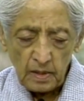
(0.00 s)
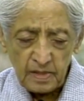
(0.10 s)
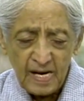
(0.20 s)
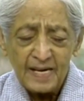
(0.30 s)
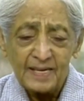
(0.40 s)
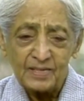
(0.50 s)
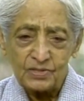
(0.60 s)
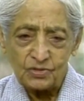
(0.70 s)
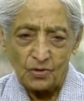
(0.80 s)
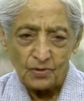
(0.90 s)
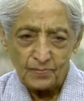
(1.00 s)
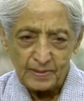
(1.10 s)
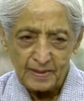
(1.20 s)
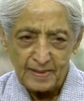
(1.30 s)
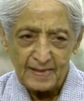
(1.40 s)
radius or
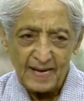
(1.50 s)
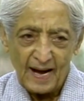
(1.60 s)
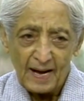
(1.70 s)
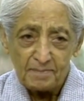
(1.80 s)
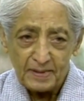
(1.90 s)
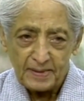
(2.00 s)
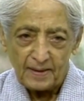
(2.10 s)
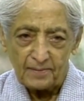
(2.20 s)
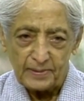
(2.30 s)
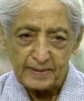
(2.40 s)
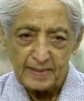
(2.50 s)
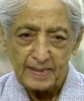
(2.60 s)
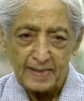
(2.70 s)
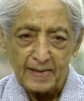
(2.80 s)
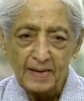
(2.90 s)
within the diameter, within